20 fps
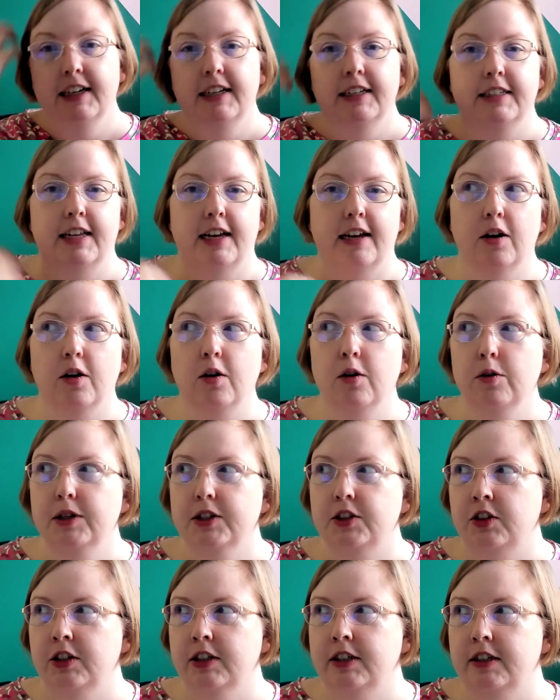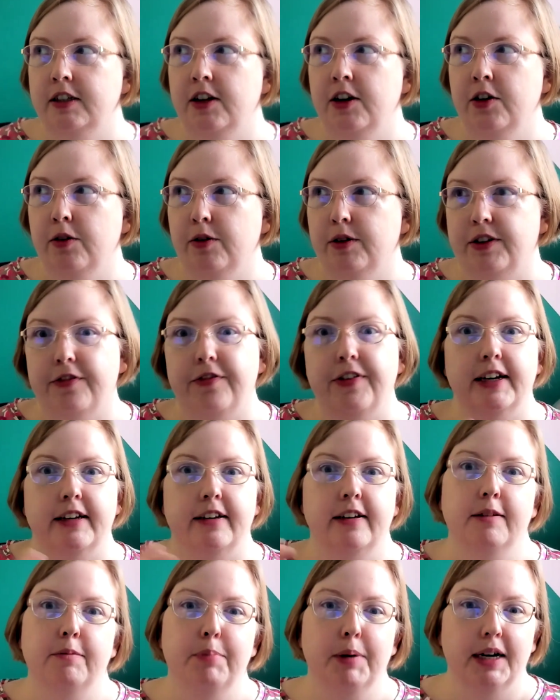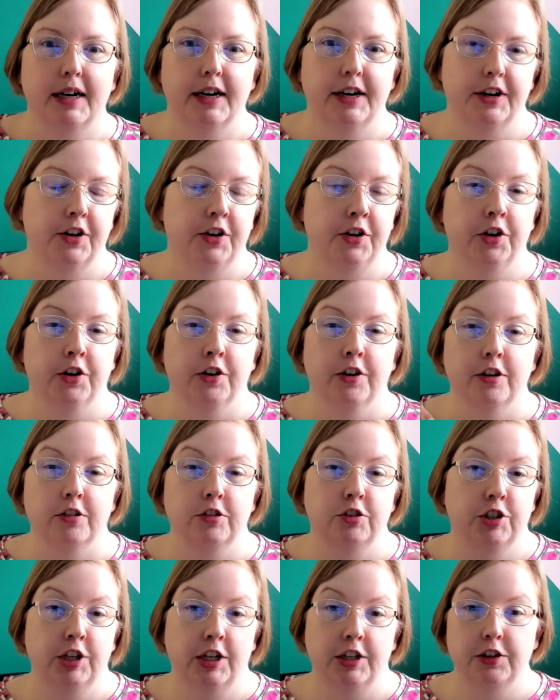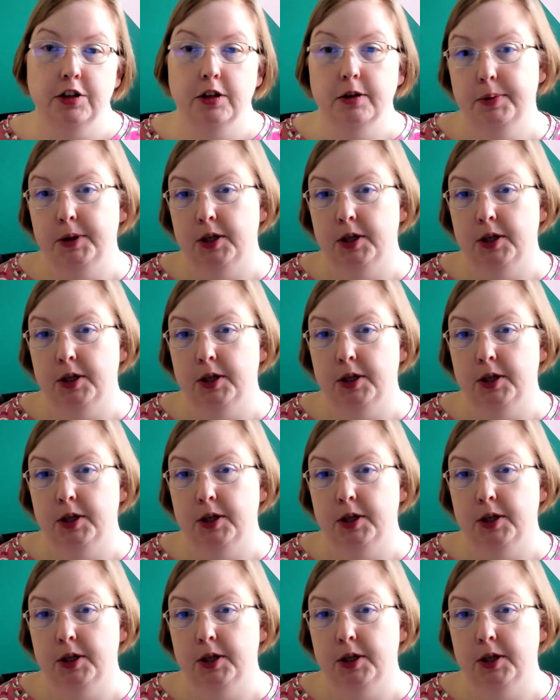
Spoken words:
saying, oh, it's just, you know, it's affected by your gender,